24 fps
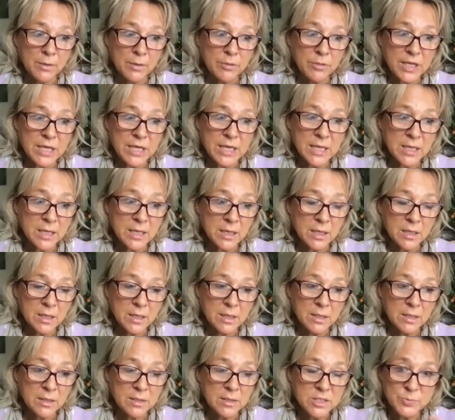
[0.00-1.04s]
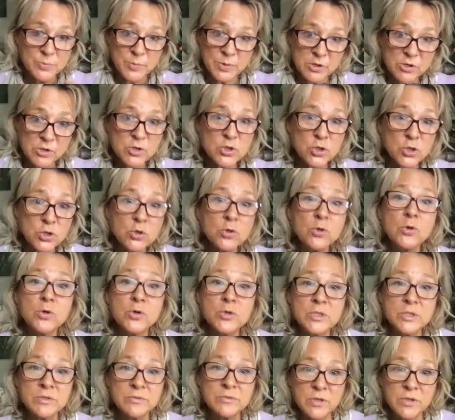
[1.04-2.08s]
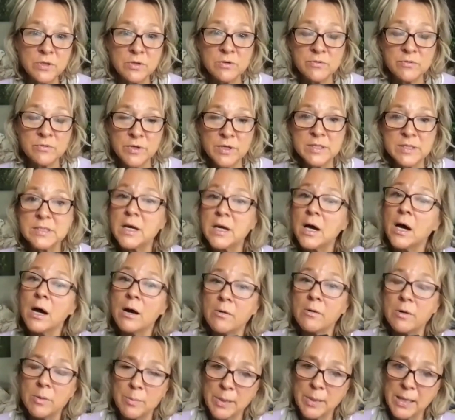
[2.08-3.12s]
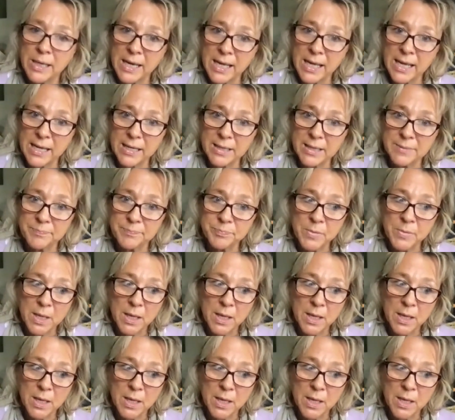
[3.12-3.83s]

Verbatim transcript: the spiritual laws of the universe are at play.